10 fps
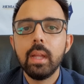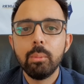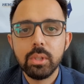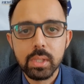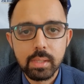
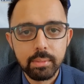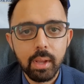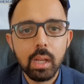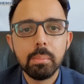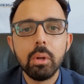which is
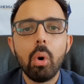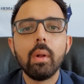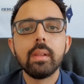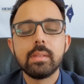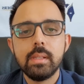available
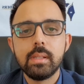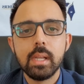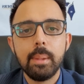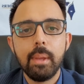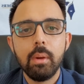on the
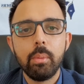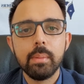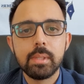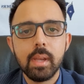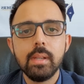CCMA
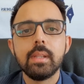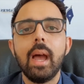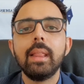website,